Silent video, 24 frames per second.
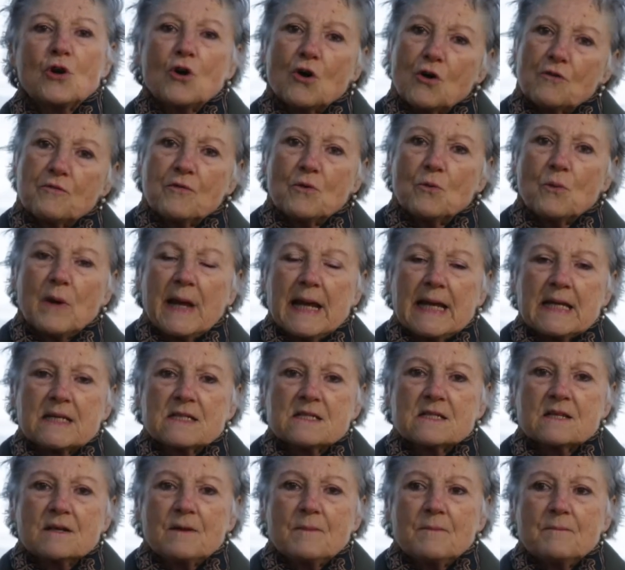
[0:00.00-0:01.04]

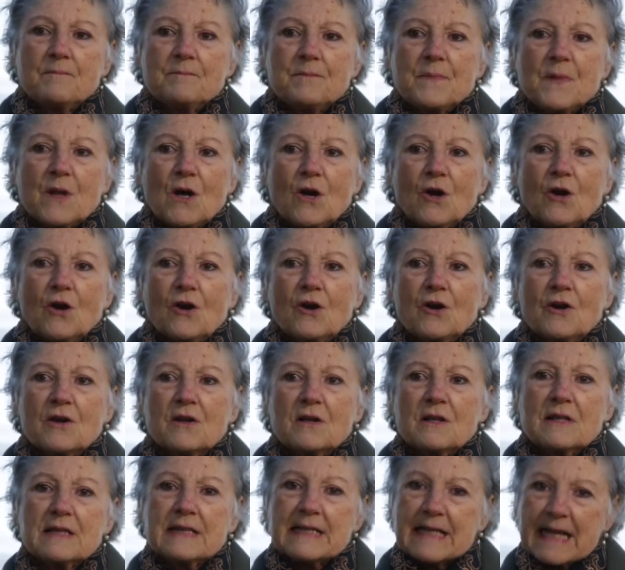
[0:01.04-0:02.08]
overweight are
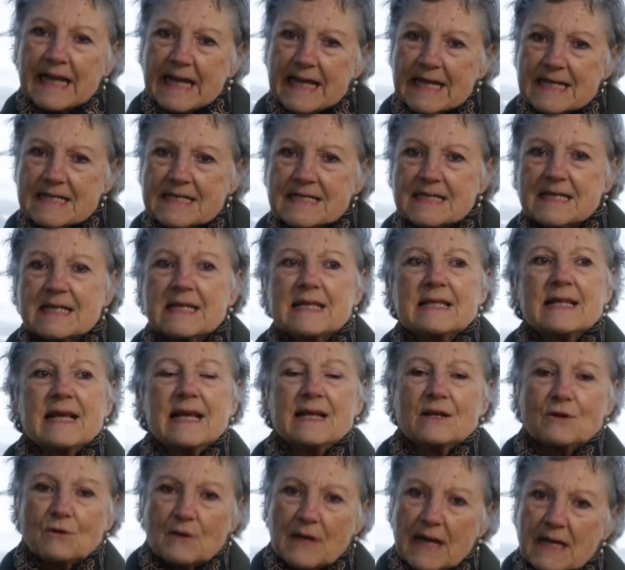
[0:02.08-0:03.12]
lazy, they
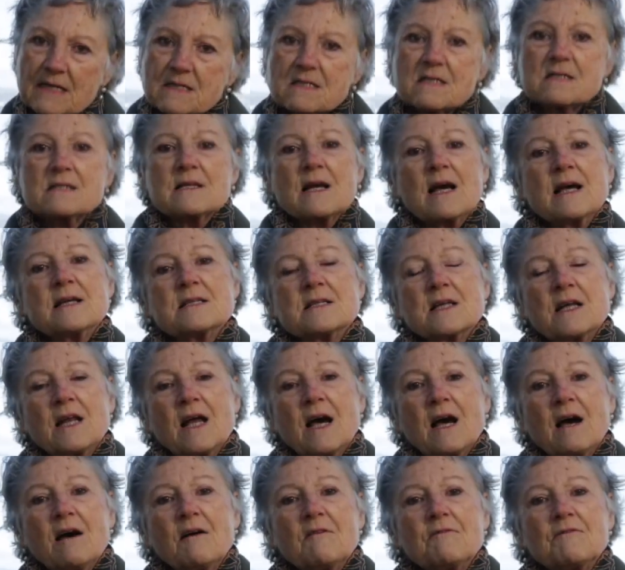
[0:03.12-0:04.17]
don't exercise
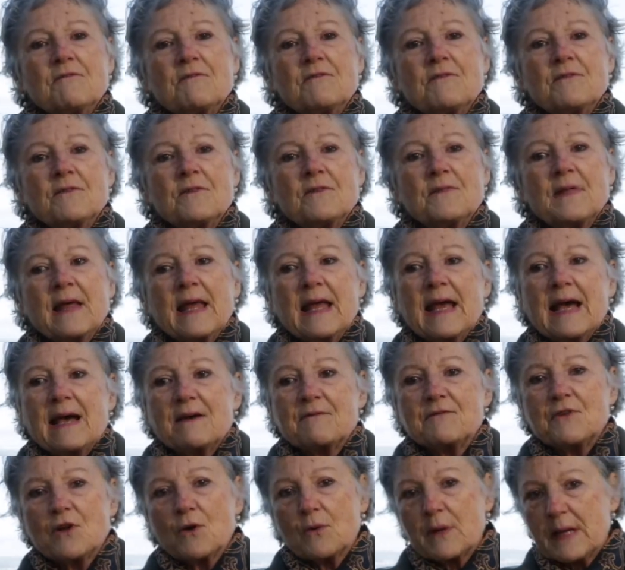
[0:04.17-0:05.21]
enough, they have
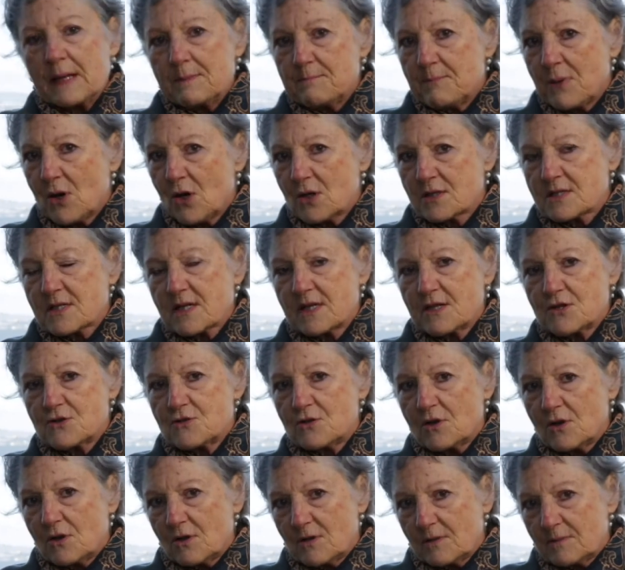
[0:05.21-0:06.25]
no impulse
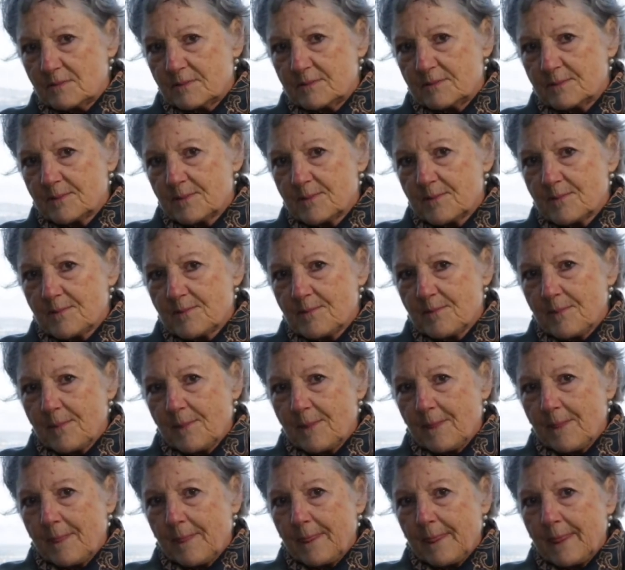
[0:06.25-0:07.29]
control.
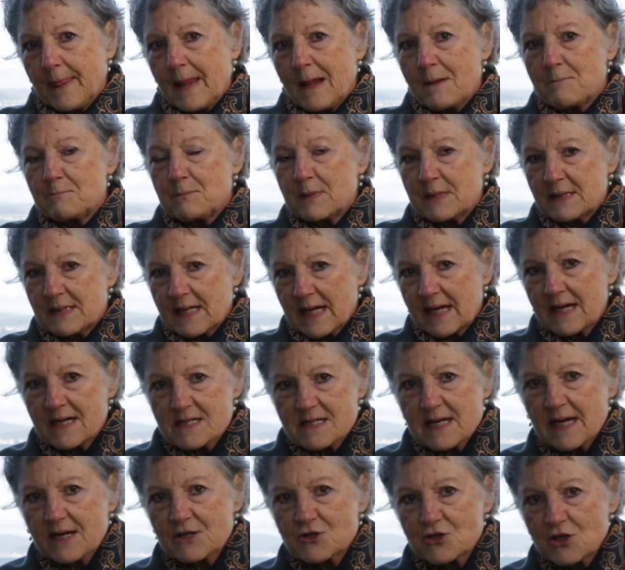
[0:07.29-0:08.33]
But that is
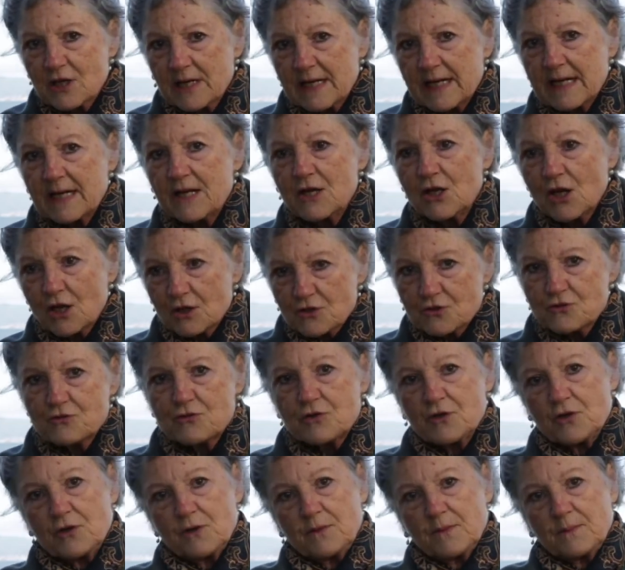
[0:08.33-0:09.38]
actually not
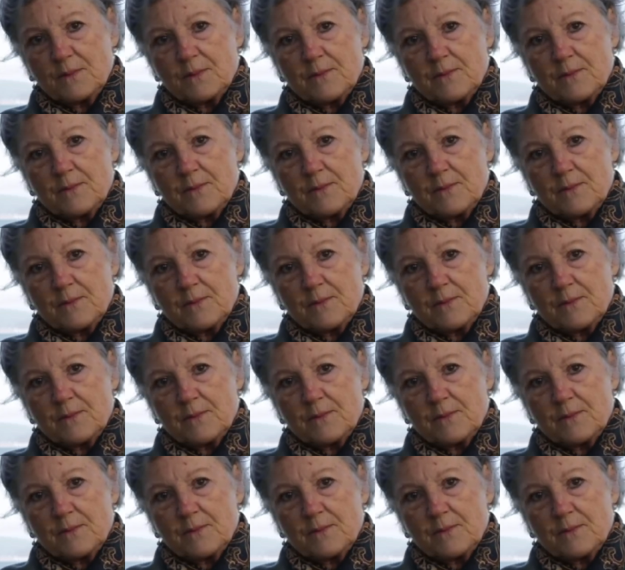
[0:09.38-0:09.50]
true.